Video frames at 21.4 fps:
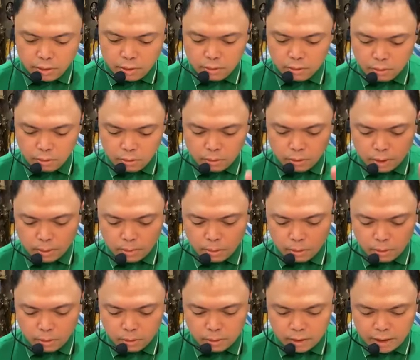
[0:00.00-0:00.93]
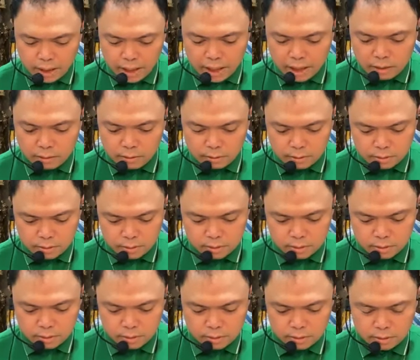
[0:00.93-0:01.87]
You who abhor
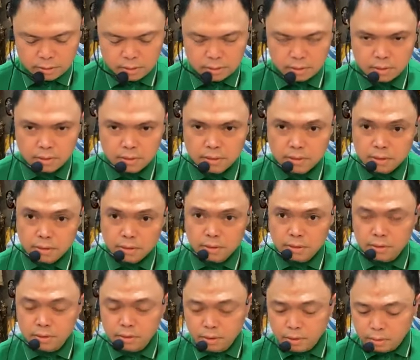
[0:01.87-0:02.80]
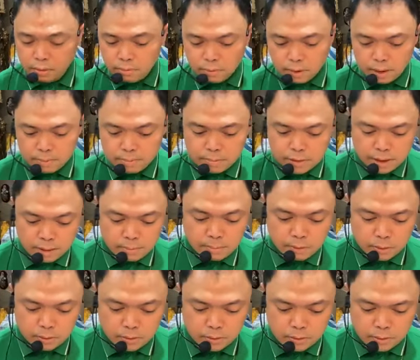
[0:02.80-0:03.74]
idols, do you rob
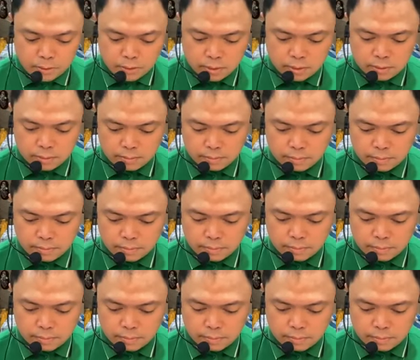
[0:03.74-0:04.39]
temples?